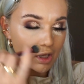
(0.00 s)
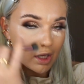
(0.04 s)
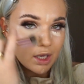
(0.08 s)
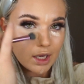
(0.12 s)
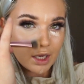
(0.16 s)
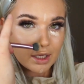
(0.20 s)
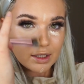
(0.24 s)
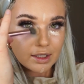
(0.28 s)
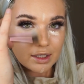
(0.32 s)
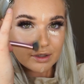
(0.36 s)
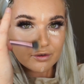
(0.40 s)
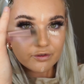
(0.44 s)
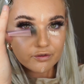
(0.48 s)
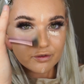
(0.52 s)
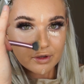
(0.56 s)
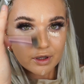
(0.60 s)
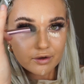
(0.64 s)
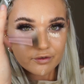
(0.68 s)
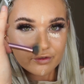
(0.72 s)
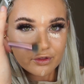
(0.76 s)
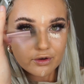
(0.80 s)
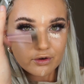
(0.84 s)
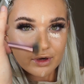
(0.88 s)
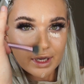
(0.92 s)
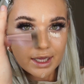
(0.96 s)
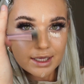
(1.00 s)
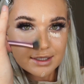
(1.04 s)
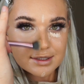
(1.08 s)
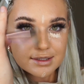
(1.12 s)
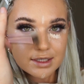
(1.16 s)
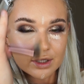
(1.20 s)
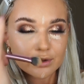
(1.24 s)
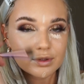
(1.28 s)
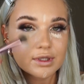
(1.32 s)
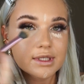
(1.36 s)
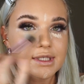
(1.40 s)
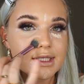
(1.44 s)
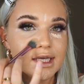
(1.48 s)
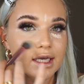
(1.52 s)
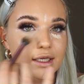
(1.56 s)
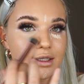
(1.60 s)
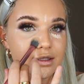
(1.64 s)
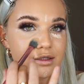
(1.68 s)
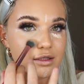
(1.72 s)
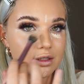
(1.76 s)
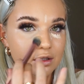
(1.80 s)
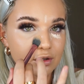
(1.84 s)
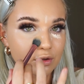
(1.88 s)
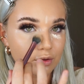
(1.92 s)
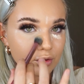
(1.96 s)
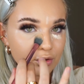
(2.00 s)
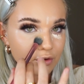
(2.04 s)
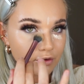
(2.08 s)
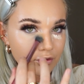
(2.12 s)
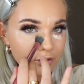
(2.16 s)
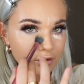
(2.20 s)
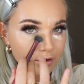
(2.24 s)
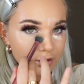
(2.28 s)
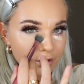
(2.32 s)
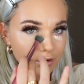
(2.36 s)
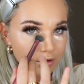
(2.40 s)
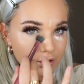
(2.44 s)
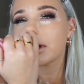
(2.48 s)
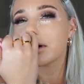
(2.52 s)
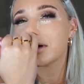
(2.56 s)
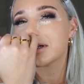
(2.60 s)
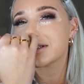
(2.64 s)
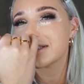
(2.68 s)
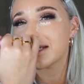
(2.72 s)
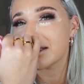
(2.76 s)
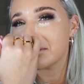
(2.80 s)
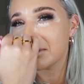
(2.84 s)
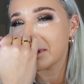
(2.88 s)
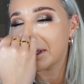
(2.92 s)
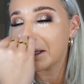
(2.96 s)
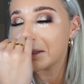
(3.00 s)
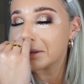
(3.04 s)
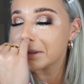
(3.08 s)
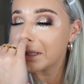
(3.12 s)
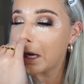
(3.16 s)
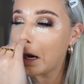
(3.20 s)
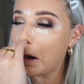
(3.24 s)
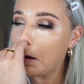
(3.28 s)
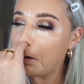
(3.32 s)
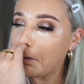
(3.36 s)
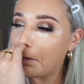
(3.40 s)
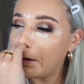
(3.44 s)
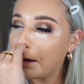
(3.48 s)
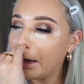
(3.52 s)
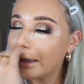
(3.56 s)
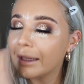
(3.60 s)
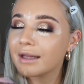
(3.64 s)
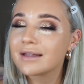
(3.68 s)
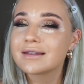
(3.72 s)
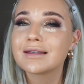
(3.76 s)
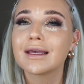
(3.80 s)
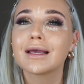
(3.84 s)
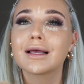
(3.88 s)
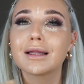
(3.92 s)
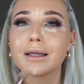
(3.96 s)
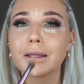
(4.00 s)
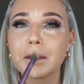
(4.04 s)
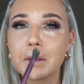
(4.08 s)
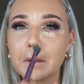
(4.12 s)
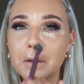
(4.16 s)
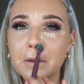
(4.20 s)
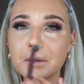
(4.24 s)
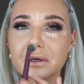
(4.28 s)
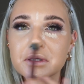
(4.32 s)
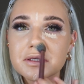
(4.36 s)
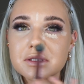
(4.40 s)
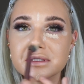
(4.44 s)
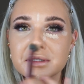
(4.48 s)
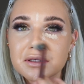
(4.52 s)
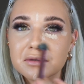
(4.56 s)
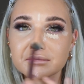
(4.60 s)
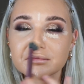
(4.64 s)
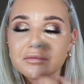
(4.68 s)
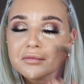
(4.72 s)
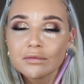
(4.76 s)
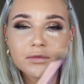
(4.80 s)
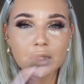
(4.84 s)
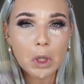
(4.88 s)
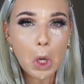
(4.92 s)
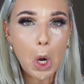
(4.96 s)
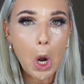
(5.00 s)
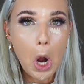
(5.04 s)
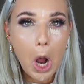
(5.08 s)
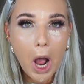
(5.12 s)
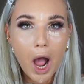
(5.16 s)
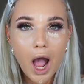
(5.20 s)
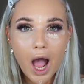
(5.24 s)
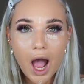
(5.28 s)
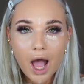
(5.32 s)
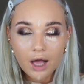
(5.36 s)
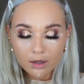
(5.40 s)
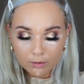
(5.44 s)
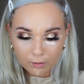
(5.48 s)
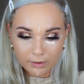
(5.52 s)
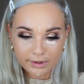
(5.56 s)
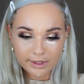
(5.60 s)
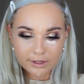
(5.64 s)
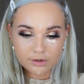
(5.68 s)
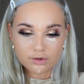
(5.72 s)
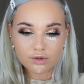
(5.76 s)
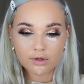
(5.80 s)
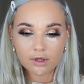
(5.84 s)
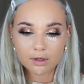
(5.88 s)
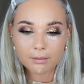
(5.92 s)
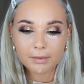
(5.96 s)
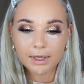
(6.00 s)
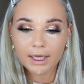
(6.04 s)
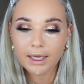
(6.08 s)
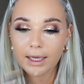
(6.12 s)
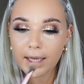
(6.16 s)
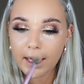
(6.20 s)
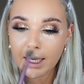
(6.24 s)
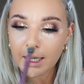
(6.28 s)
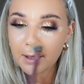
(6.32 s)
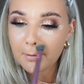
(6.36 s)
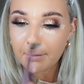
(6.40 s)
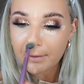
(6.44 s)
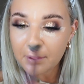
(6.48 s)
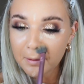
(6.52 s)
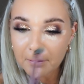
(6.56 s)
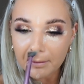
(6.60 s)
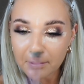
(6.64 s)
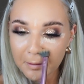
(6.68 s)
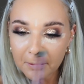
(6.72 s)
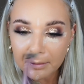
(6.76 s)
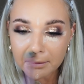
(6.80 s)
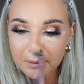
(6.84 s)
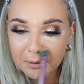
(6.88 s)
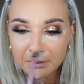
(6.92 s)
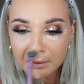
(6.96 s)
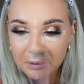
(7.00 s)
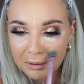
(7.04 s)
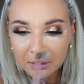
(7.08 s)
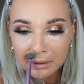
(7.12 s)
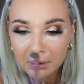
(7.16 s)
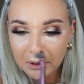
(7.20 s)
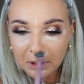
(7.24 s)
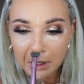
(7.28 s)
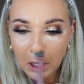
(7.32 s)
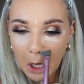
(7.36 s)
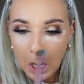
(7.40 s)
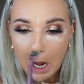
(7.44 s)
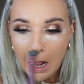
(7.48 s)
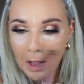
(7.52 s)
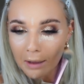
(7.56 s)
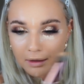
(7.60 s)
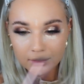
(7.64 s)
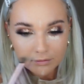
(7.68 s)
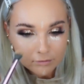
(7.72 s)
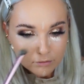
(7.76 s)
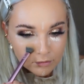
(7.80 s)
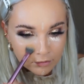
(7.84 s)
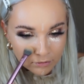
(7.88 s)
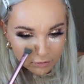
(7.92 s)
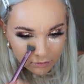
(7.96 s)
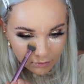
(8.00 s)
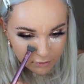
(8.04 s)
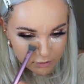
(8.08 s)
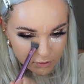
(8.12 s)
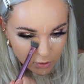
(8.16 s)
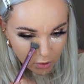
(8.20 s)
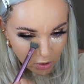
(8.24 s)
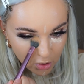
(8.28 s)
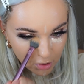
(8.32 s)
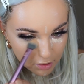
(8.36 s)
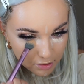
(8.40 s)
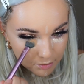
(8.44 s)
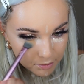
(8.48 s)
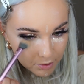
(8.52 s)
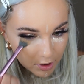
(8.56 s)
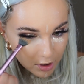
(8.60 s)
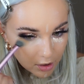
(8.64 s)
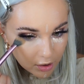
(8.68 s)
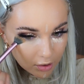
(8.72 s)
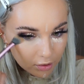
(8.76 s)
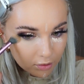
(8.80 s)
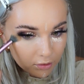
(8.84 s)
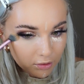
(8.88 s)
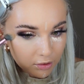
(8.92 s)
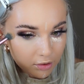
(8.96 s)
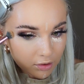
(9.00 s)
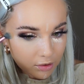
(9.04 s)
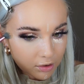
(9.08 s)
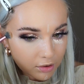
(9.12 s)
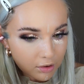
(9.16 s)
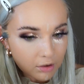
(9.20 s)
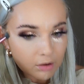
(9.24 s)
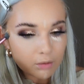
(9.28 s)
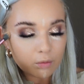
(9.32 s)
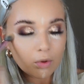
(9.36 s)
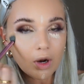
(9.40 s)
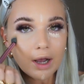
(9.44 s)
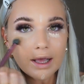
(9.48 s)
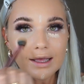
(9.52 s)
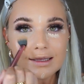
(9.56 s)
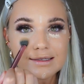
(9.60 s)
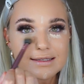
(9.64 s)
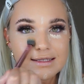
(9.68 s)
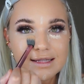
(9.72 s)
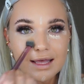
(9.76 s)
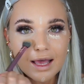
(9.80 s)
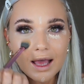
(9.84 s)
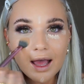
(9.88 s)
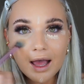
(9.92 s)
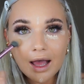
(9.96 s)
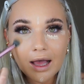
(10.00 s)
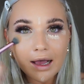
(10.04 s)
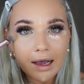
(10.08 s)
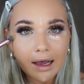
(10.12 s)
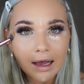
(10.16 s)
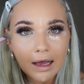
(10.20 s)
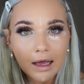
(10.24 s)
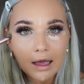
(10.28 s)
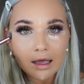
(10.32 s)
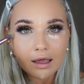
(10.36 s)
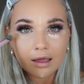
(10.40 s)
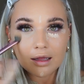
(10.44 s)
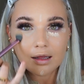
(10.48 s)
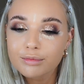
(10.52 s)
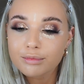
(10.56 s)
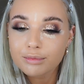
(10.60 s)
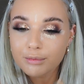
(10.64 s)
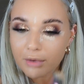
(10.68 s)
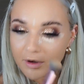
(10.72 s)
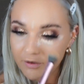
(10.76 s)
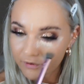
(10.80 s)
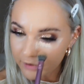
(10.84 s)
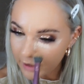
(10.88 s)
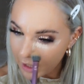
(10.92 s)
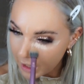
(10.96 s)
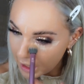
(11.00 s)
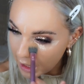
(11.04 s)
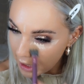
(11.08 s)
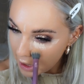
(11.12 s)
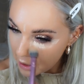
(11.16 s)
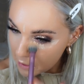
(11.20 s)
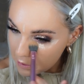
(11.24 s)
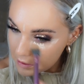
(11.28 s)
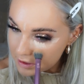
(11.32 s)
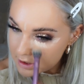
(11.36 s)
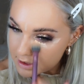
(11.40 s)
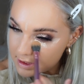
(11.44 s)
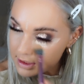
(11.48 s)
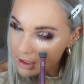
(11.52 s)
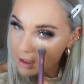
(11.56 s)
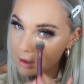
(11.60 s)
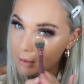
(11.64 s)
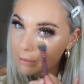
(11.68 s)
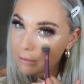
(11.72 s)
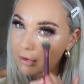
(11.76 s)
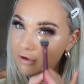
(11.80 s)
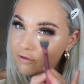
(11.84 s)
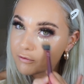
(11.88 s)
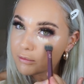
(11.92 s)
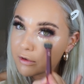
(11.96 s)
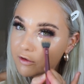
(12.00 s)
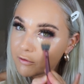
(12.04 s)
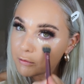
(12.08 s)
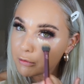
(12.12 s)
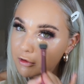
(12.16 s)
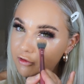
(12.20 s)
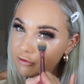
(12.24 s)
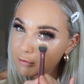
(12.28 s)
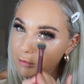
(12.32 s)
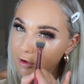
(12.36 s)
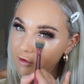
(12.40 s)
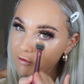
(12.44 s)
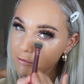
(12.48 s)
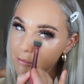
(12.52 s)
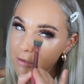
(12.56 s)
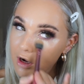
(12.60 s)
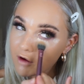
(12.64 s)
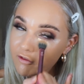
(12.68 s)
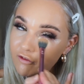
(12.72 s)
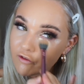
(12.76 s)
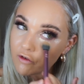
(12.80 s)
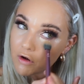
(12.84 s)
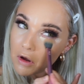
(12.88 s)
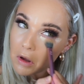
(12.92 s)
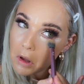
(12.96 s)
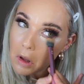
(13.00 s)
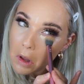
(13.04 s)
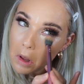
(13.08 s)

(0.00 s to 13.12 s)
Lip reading: And then fluff the rest down the side of the nose. Oh my god, does anyone else get a really tickly nose? Ah, when they do their makeup. Oh, it's horrible. What is that? Buff that out. Buff, buff, buff, buff, buff.